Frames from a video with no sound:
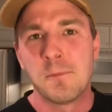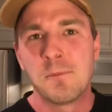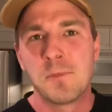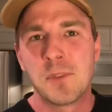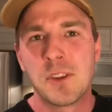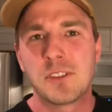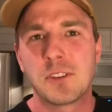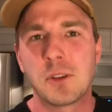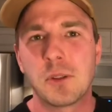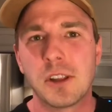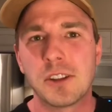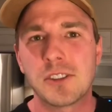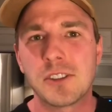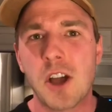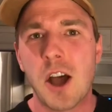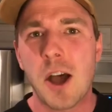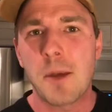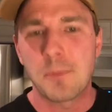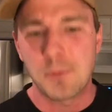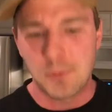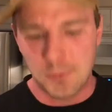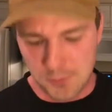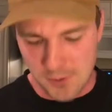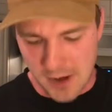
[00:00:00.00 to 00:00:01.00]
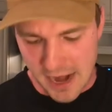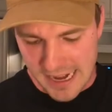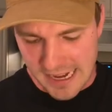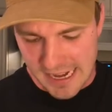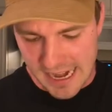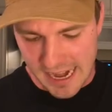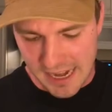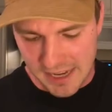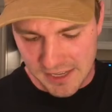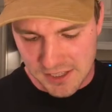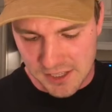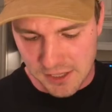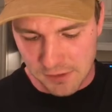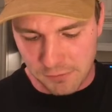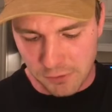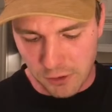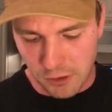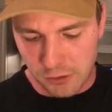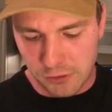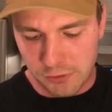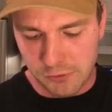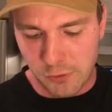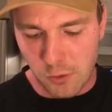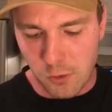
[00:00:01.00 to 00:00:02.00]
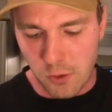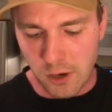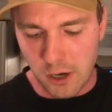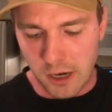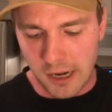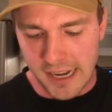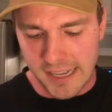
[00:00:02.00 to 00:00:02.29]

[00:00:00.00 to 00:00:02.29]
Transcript: So let's hop right into verse 4.